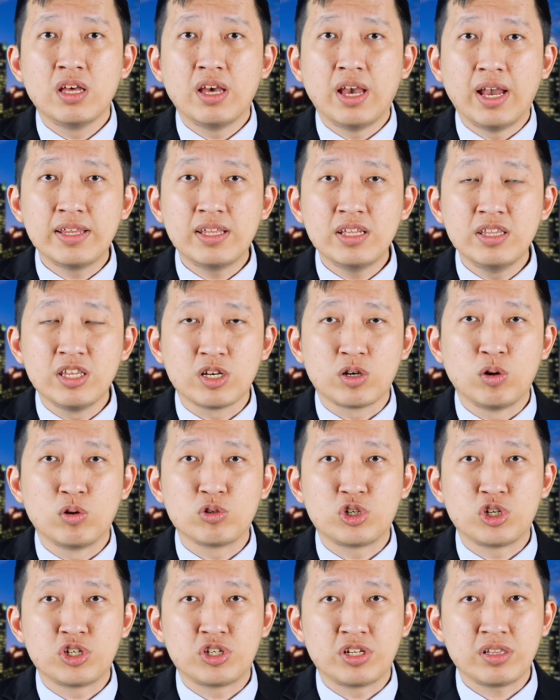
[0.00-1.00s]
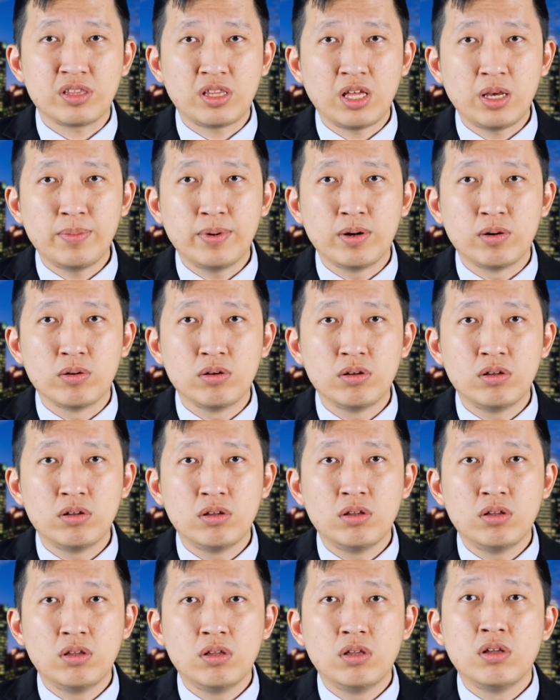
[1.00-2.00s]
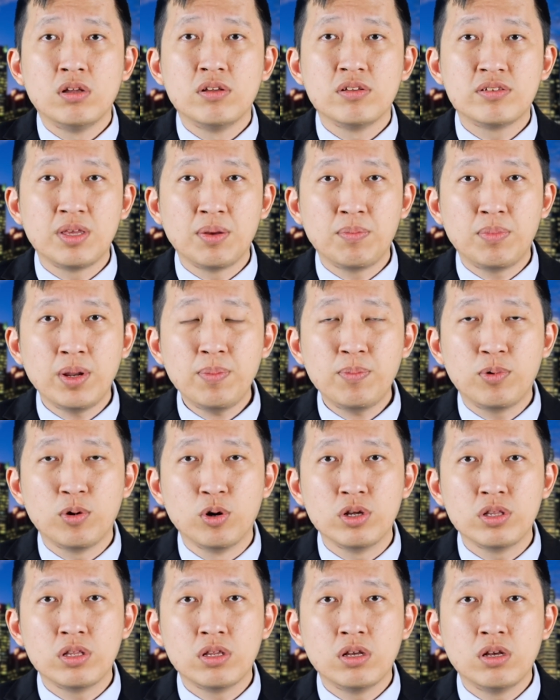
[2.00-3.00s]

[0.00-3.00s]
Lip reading: at the negotiating table. Simply put,